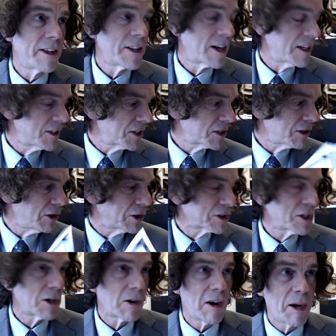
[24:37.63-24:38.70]
And then I just
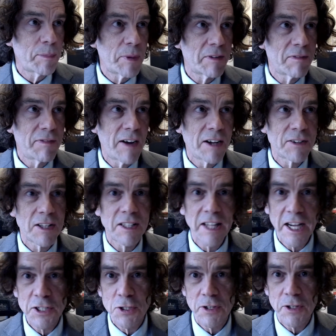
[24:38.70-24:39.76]
looked her up and found a
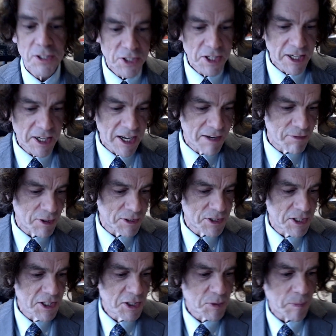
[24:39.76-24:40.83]
lecture that she gave on
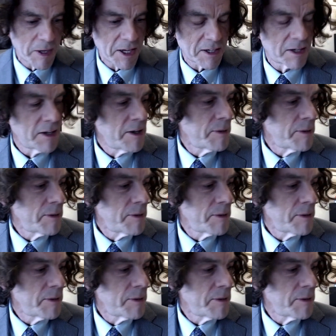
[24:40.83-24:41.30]
C-SPAN